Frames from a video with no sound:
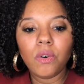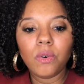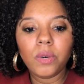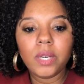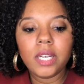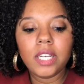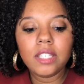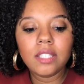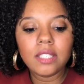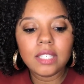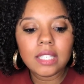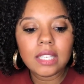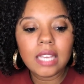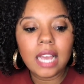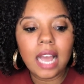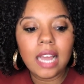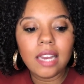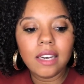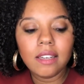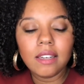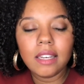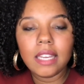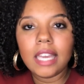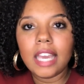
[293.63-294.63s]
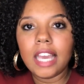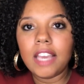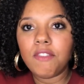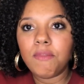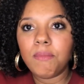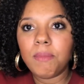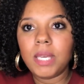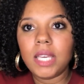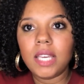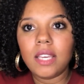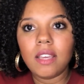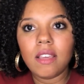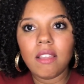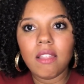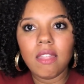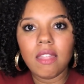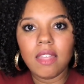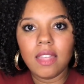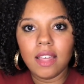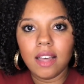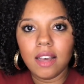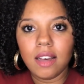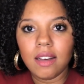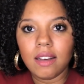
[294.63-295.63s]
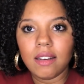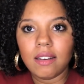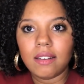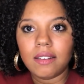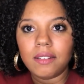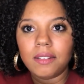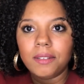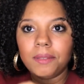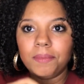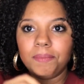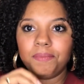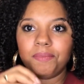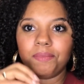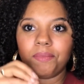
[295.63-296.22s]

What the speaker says: he just kind of gave me the